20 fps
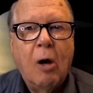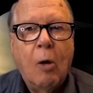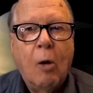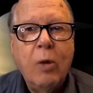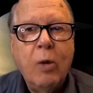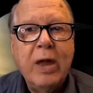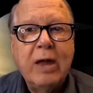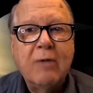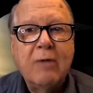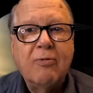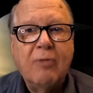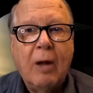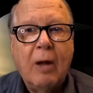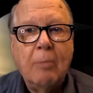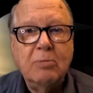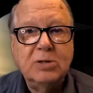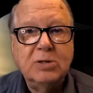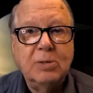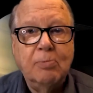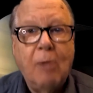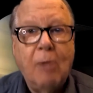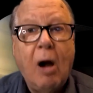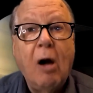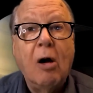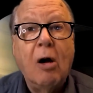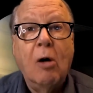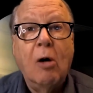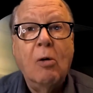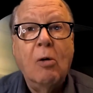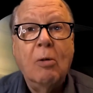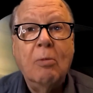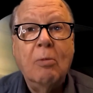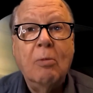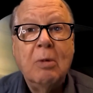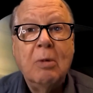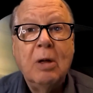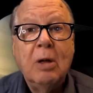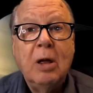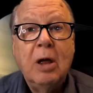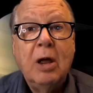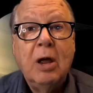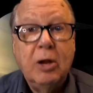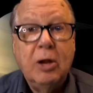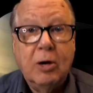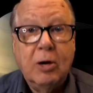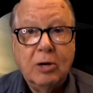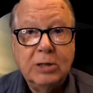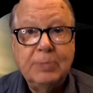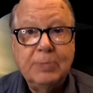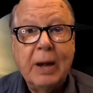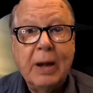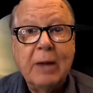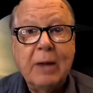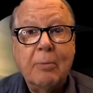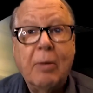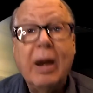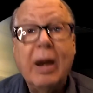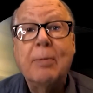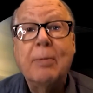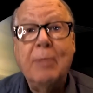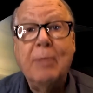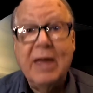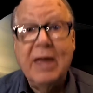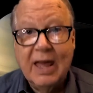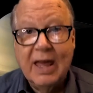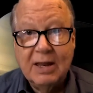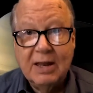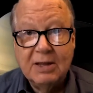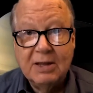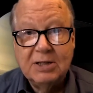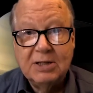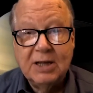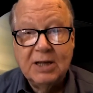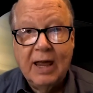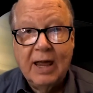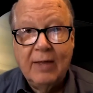week from tomorrow, your spring break begins.